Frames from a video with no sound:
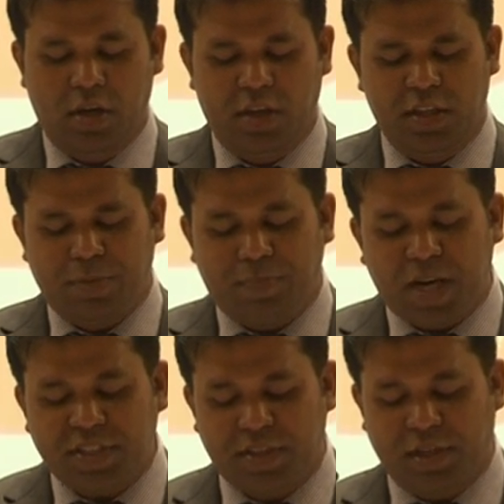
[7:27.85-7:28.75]
In the
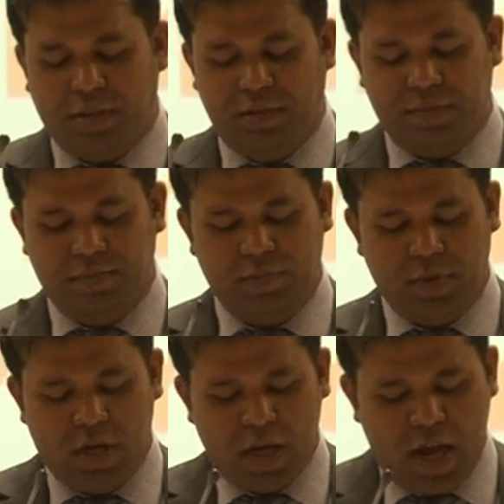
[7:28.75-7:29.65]
past year,
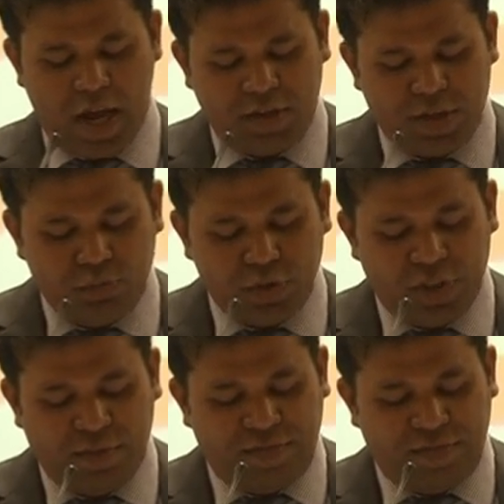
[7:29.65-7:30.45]
anti-Muslim